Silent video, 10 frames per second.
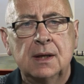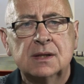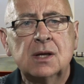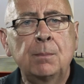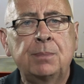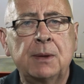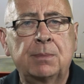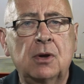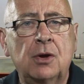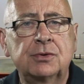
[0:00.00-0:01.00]
Some
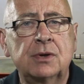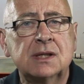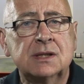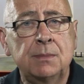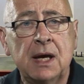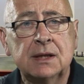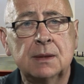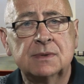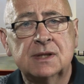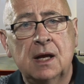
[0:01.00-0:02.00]
people underestimate
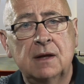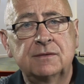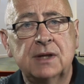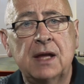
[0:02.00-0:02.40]
themselves